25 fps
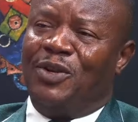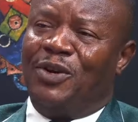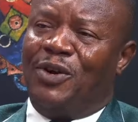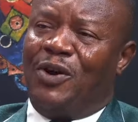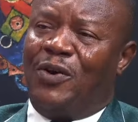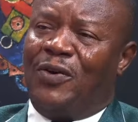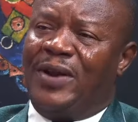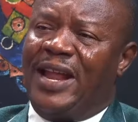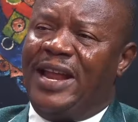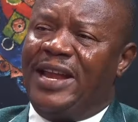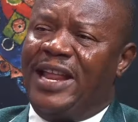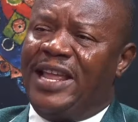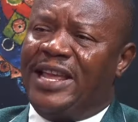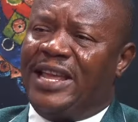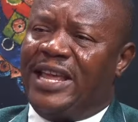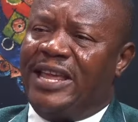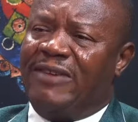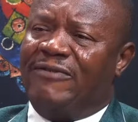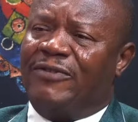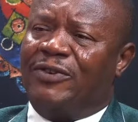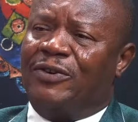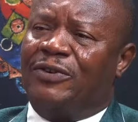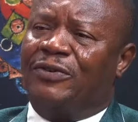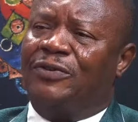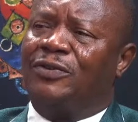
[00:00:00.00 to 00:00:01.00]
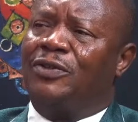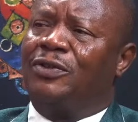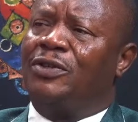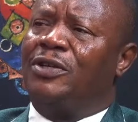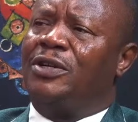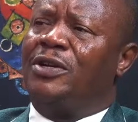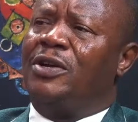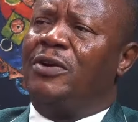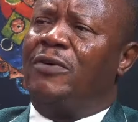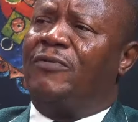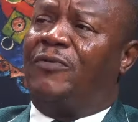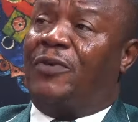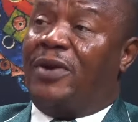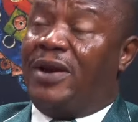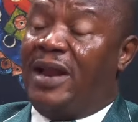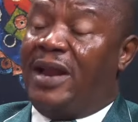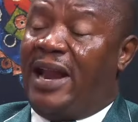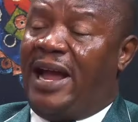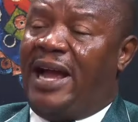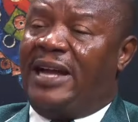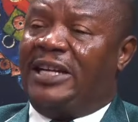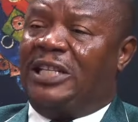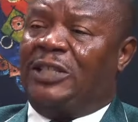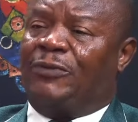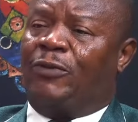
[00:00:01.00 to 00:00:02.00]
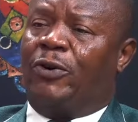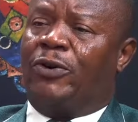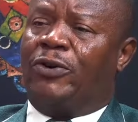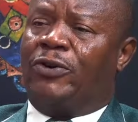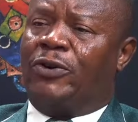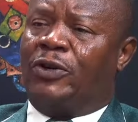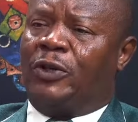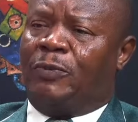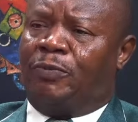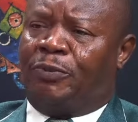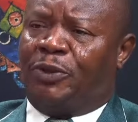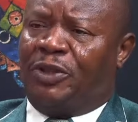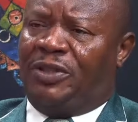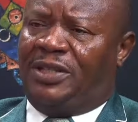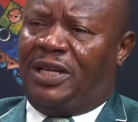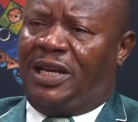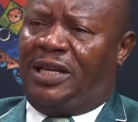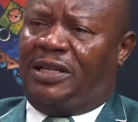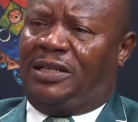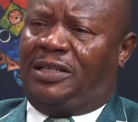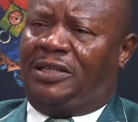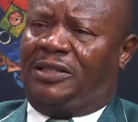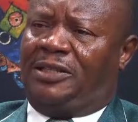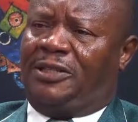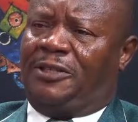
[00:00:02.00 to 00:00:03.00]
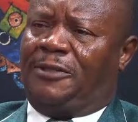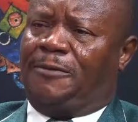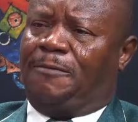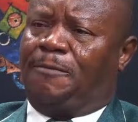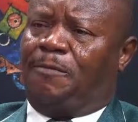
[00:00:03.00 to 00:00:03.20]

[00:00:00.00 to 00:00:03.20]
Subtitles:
on any given, for now it's for road projects.